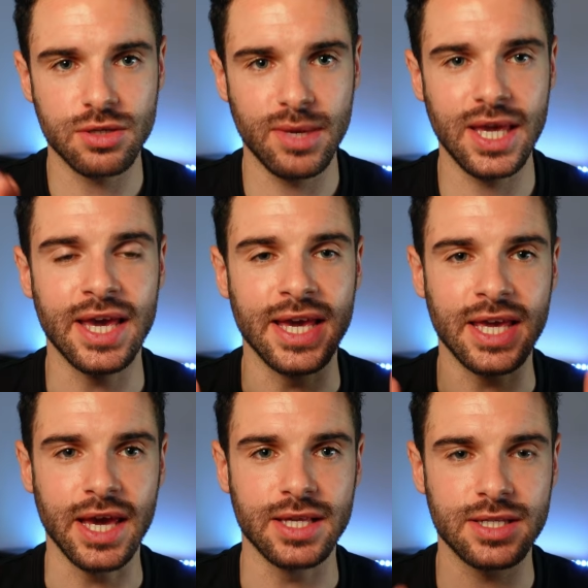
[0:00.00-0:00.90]
me, it
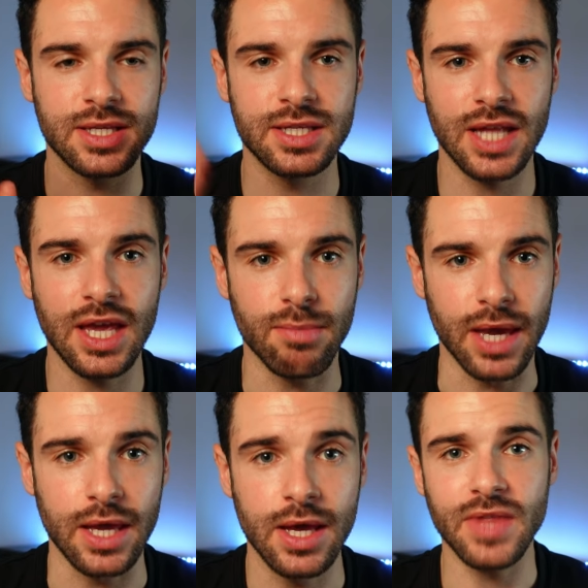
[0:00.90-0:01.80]
gets
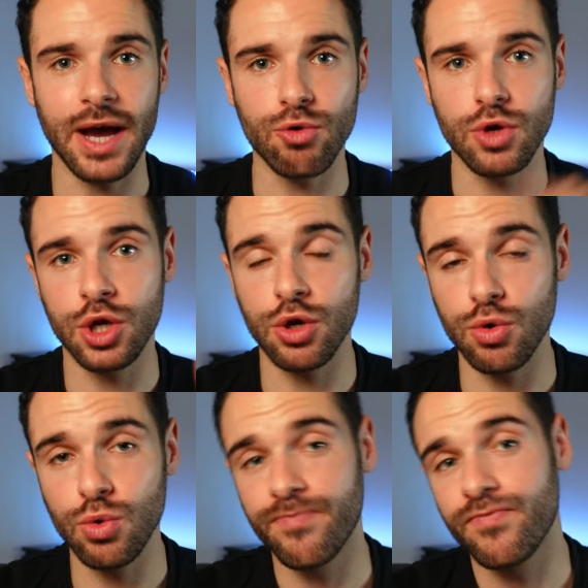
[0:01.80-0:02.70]
steamy. Now, you,